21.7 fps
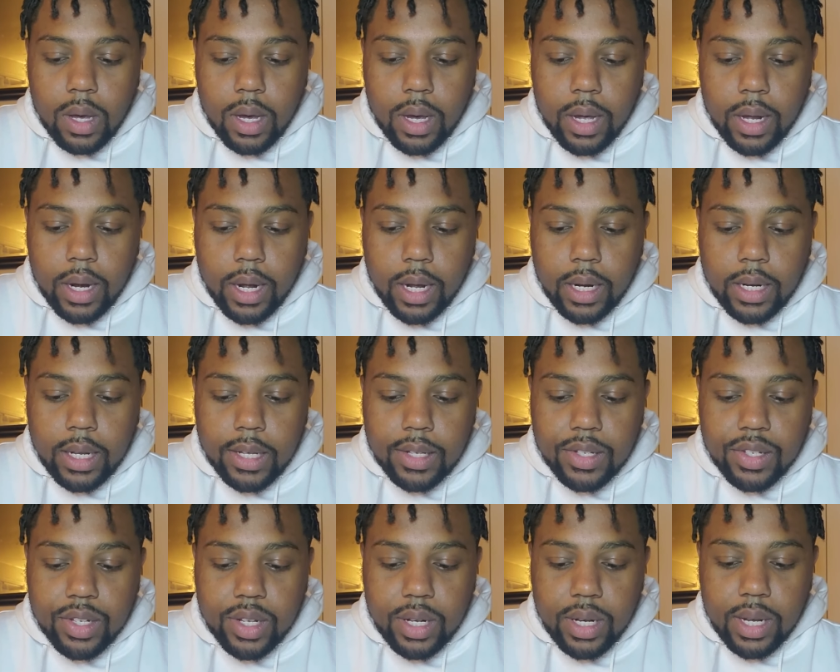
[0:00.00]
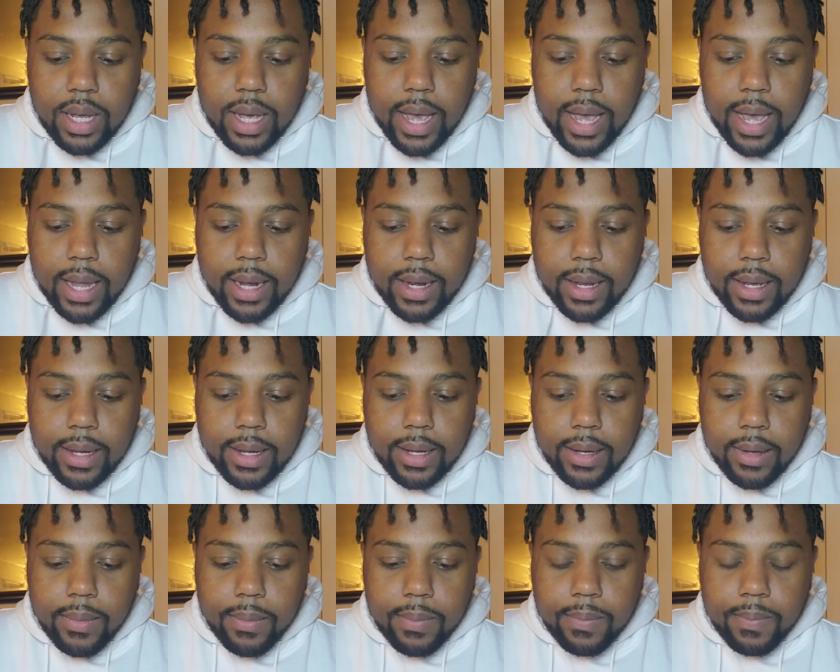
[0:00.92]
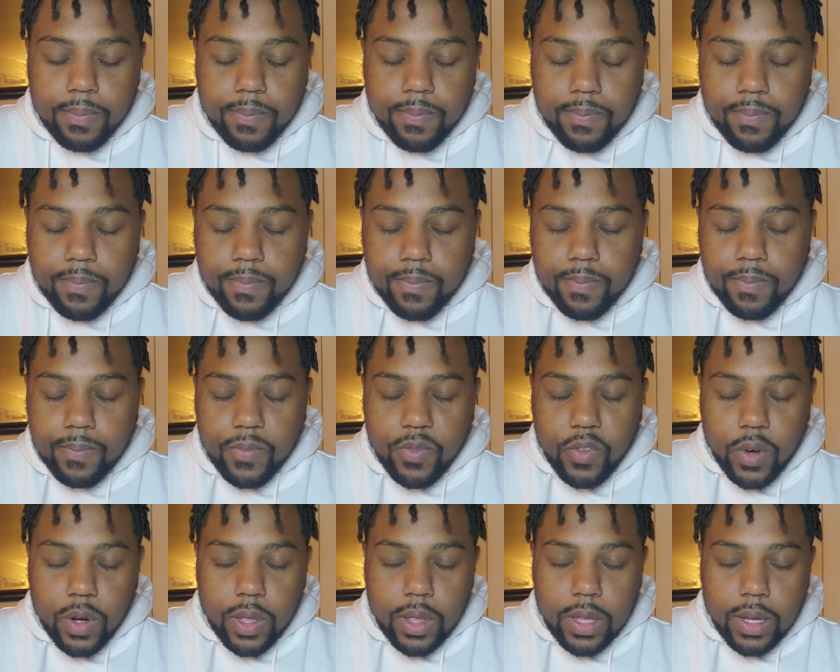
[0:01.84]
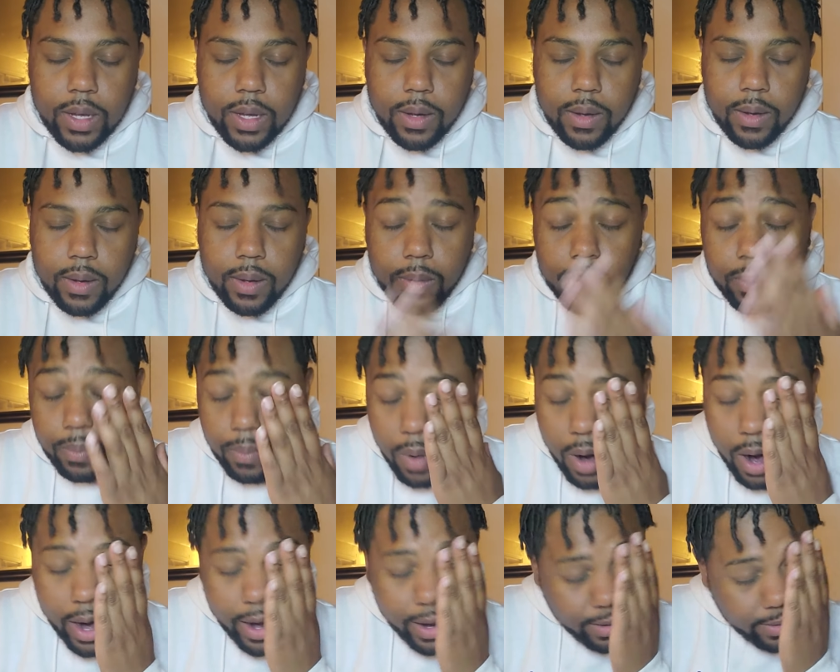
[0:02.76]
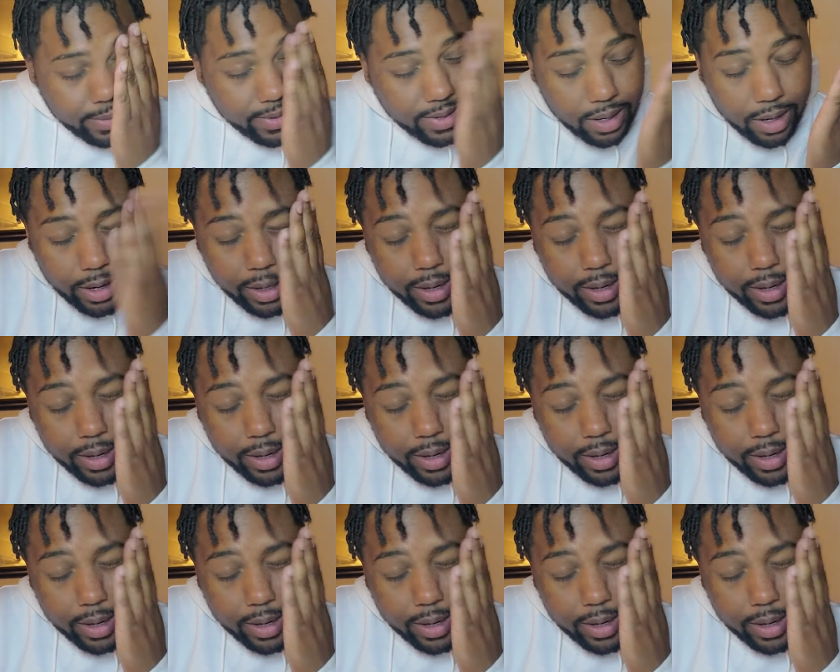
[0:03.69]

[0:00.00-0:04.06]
an audition for the part